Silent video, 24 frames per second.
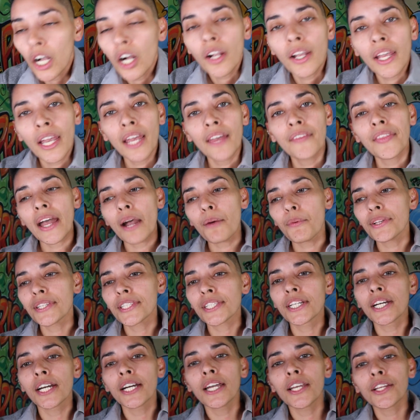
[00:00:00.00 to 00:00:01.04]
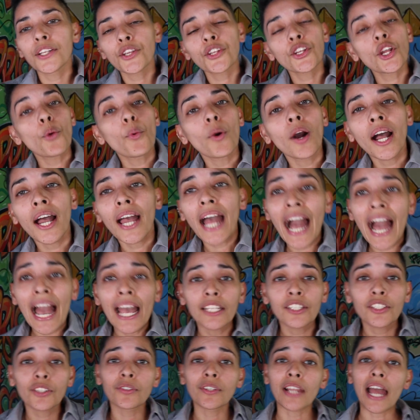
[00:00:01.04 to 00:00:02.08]
Okay, that was good. You know what?
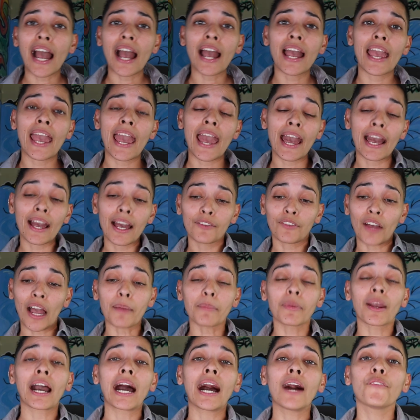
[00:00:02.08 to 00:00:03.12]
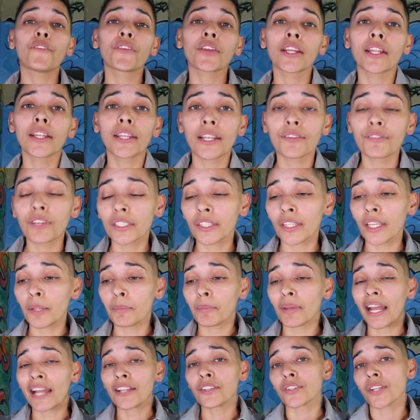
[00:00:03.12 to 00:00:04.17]
I'm confident in
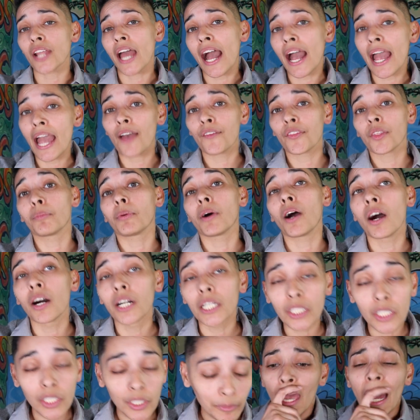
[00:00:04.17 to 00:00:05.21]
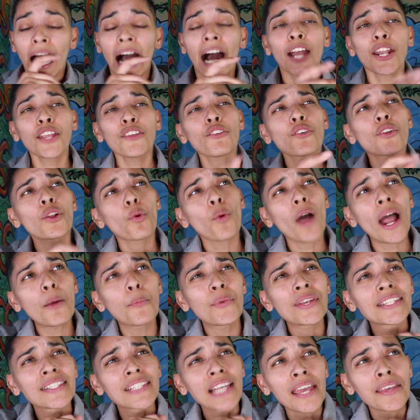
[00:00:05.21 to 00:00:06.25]
everything, but I do not have the balls. I don't even know why
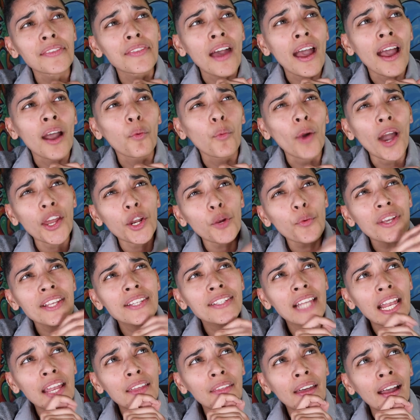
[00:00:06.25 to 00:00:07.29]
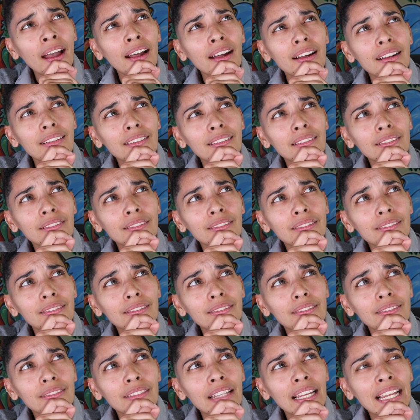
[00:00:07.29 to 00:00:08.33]
we say that. Why do we say that?
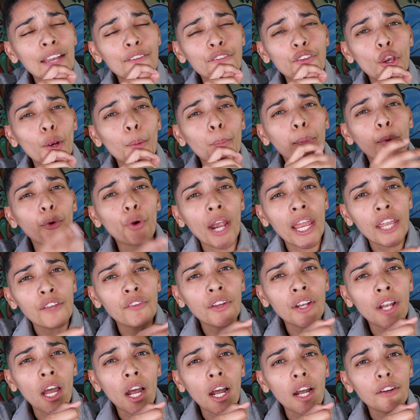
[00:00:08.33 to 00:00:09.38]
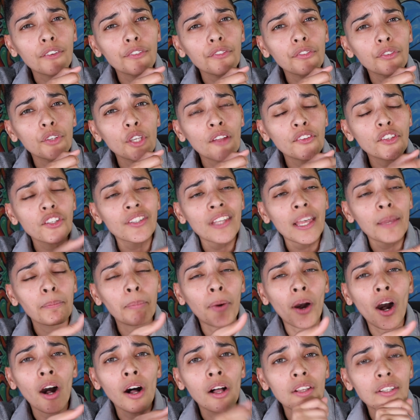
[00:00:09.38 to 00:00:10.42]
Like, if you're brave enough, you have to say
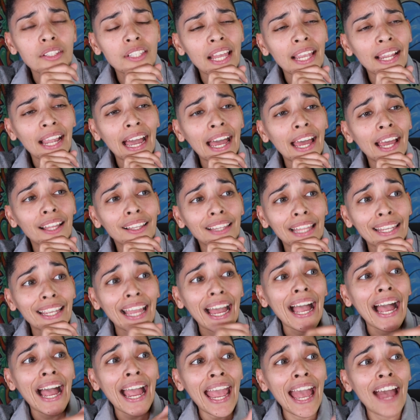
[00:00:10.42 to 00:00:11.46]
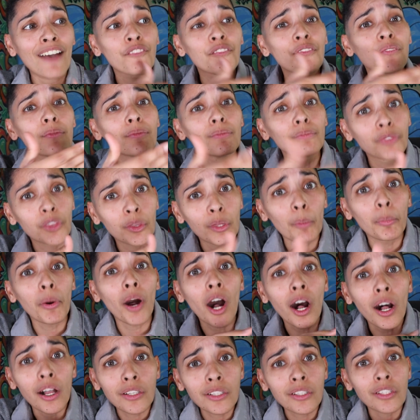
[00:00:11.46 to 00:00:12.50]
balls. Like I have the
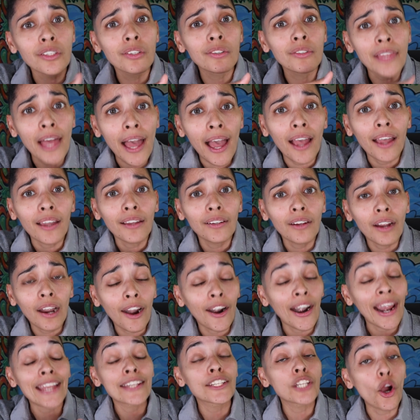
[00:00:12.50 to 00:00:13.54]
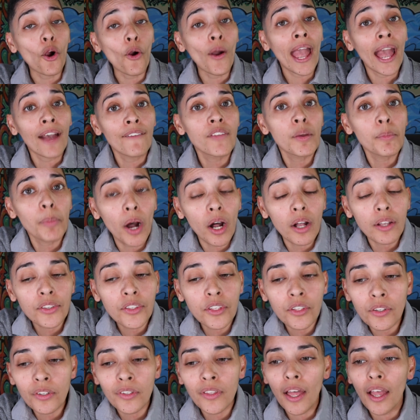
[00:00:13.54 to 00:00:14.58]
balls to do that. Or I don't have the balls
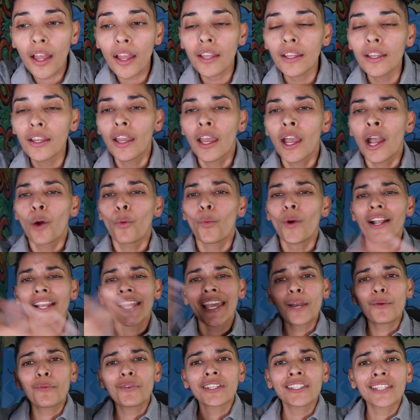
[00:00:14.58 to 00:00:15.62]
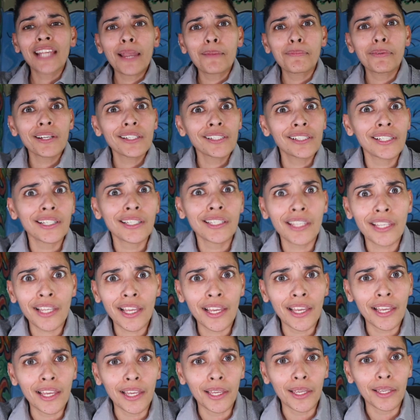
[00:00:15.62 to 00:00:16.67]
to do that. Why can't we say pussy
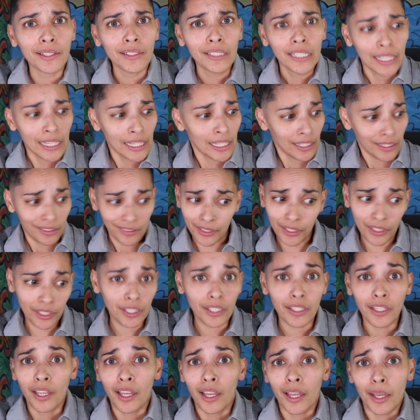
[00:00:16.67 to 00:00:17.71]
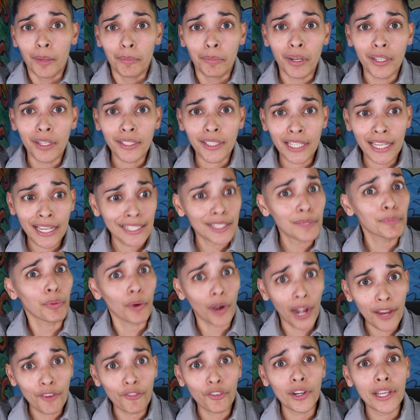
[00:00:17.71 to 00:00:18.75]
shit? Pussy is
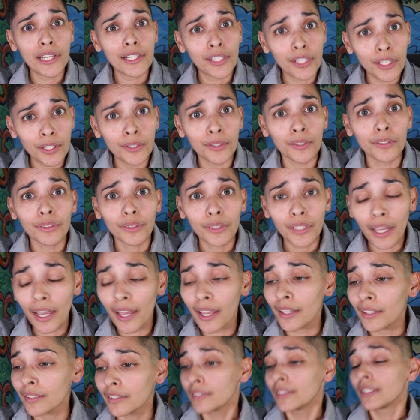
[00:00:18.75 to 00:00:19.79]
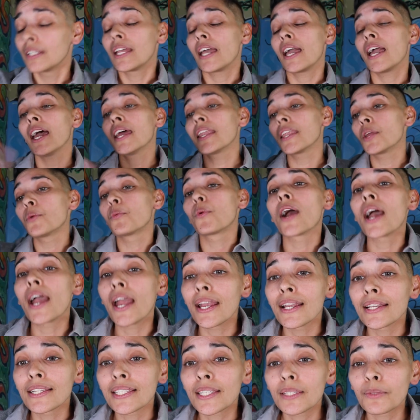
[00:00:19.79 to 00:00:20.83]
bravery too, okay?
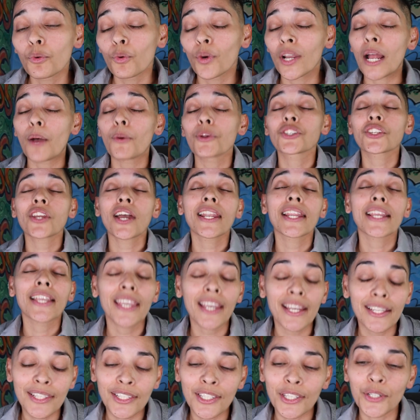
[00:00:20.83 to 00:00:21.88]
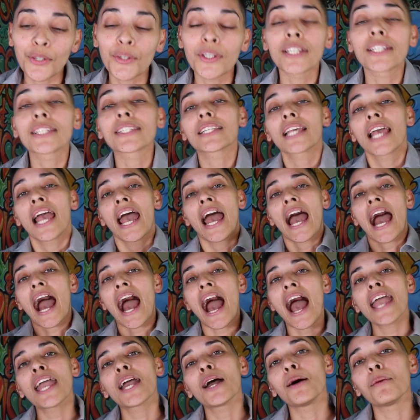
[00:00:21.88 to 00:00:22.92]
Anyways, what I was trying to get to is,
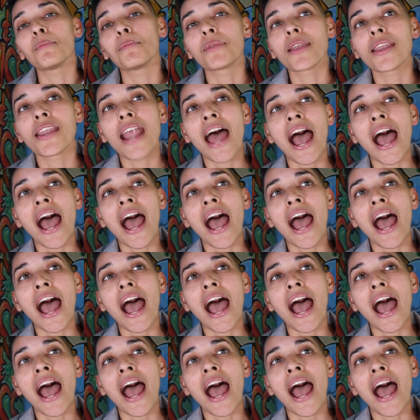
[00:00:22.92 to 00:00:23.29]
I am